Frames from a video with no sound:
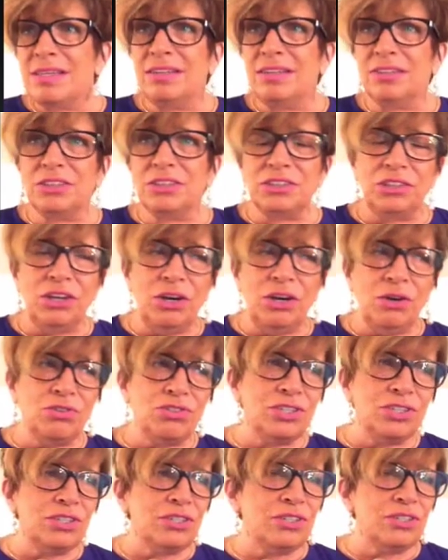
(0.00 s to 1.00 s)
there's
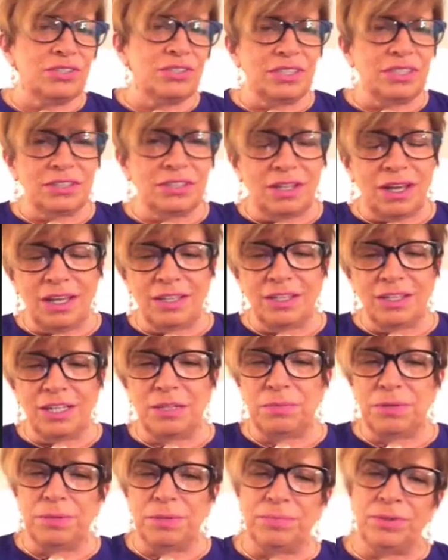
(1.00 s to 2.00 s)
coaches there's online
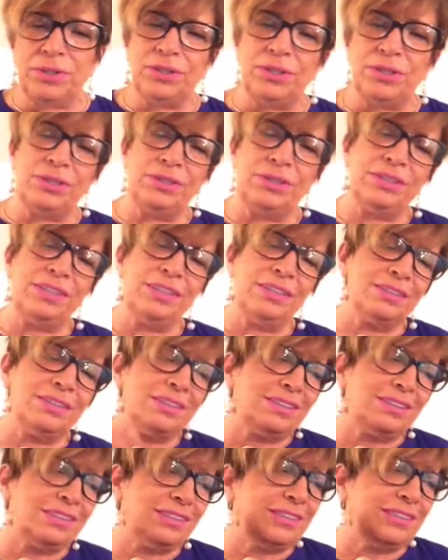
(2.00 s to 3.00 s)
people
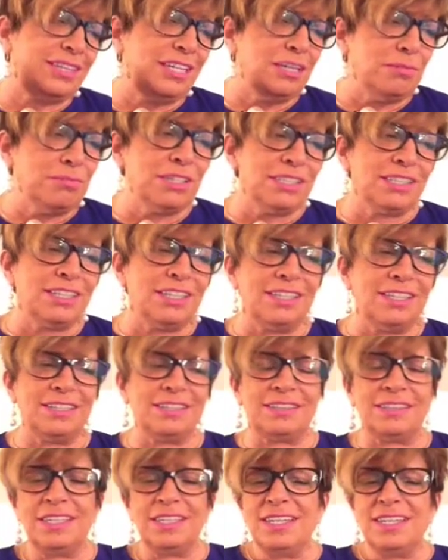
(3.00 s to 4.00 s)
there's
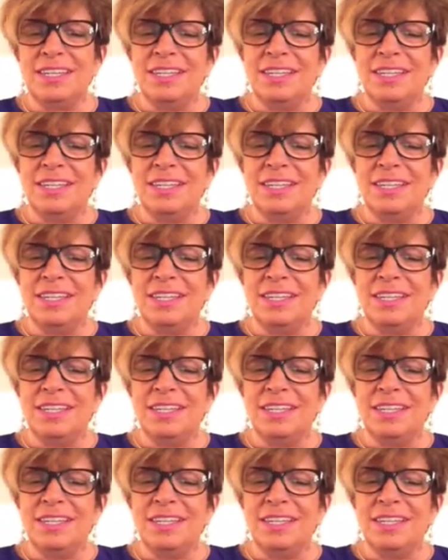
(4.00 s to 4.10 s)
hypnotists